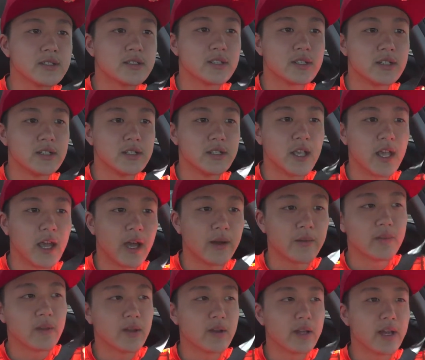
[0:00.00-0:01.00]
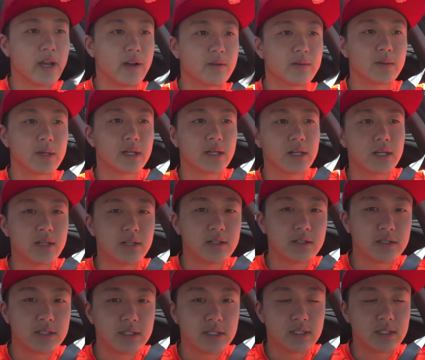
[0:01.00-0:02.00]
Oh yeah, um, right now I'm gonna
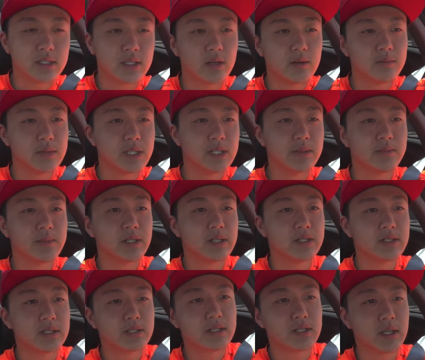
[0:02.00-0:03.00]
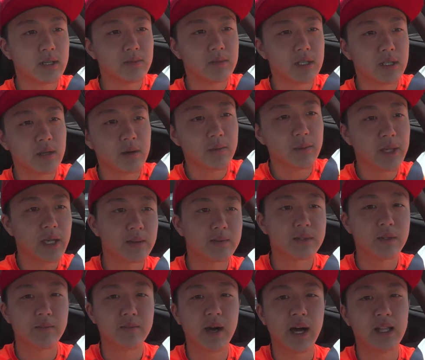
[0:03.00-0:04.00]
go to Home Depot to tell them to go pick up
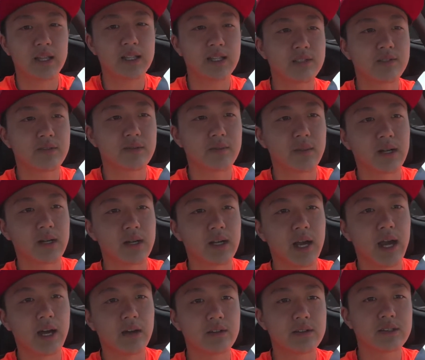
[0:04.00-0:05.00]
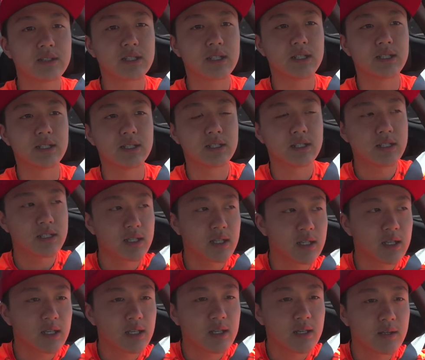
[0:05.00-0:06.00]
some pallets from our house because
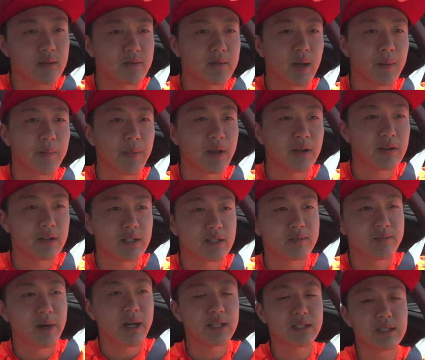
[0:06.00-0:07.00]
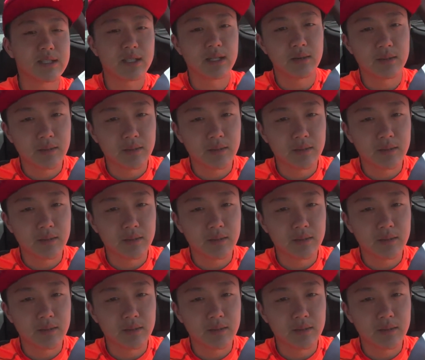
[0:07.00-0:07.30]
my parents bought some